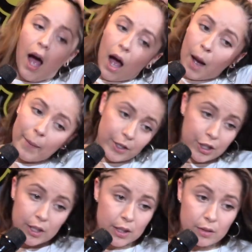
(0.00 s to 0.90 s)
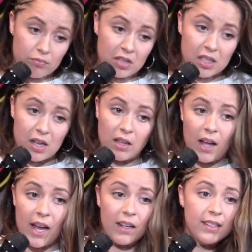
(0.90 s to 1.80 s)
And she's not
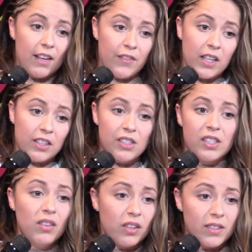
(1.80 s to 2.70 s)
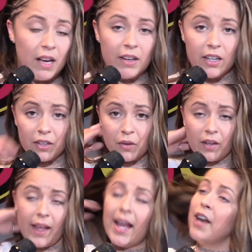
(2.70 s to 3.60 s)
lying, because I feel like there's still girls out here who are
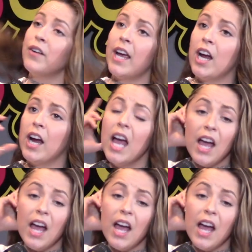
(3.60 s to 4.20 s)
like, I don't care.